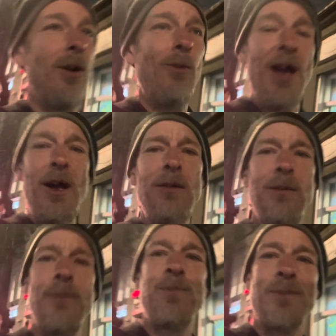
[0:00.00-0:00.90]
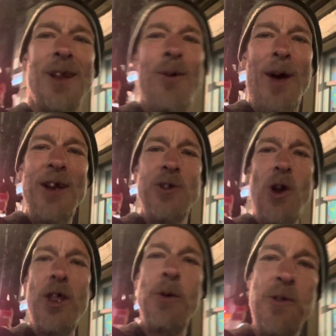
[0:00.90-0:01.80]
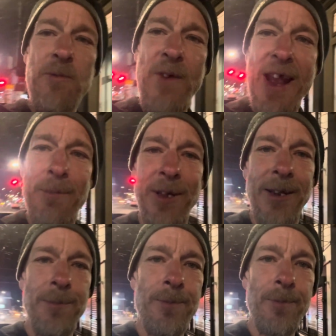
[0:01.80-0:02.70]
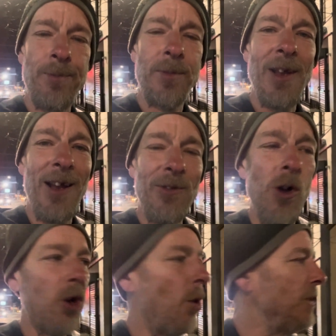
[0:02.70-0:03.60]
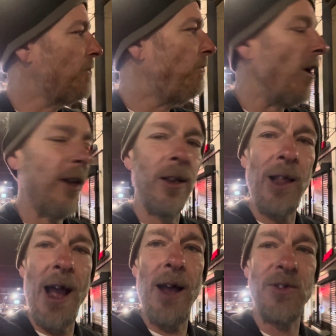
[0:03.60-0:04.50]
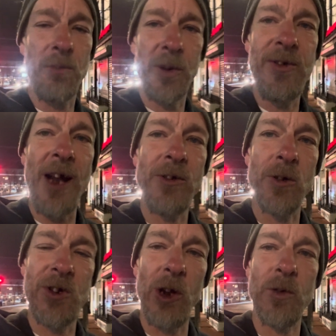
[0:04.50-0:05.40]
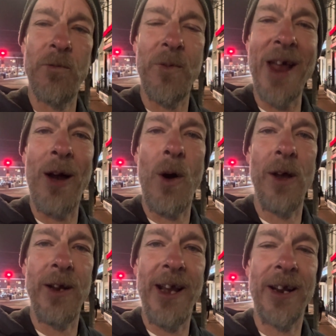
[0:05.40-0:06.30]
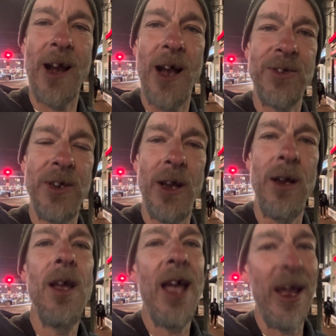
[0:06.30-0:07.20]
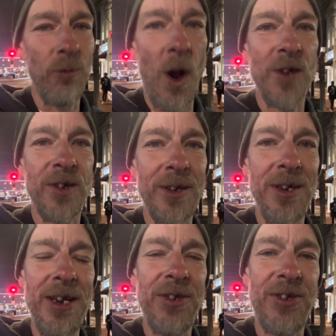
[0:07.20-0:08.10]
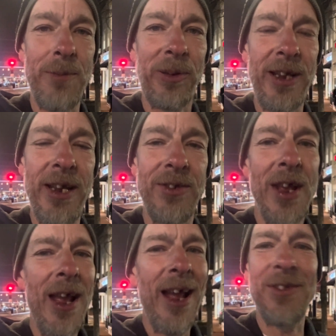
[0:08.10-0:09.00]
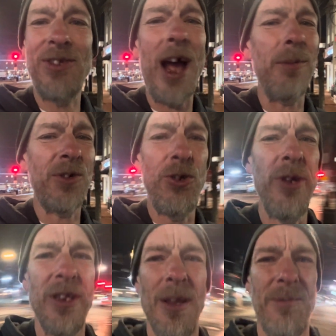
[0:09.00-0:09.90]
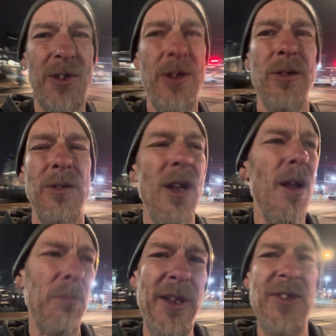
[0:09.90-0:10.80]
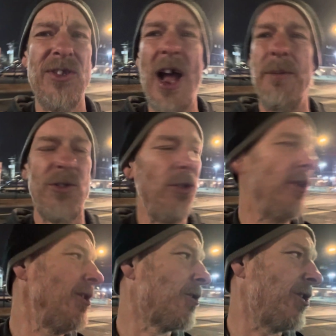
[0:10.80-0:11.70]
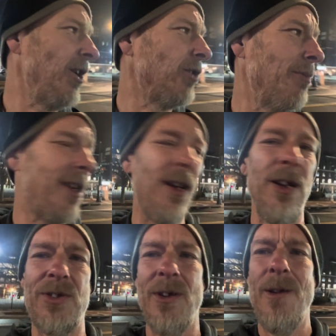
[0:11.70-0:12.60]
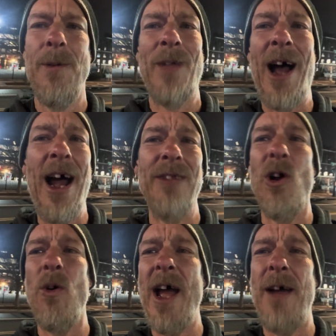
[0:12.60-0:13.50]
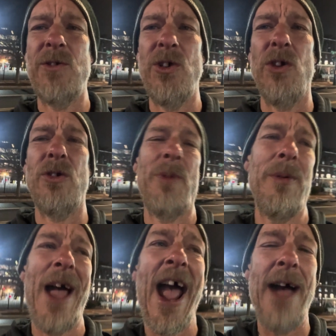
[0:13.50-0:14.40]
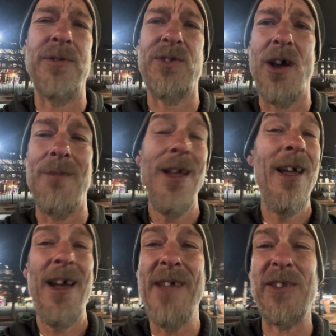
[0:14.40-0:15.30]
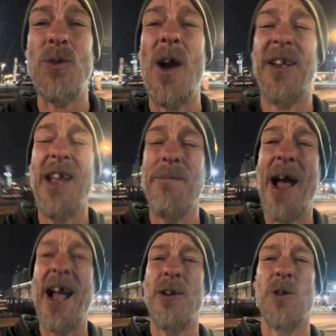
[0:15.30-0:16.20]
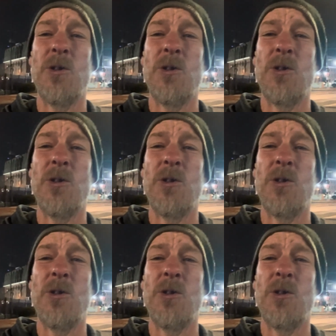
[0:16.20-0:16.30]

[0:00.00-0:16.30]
well, why don't you go there with your family and don't go with these fucking clowns, and protect your children from now on, Anacostia and Washington, D.C., please. And stop shooting them, too. Please stop shooting your children, because I don't have children, but I'm going to have some. And that's why I came back here, is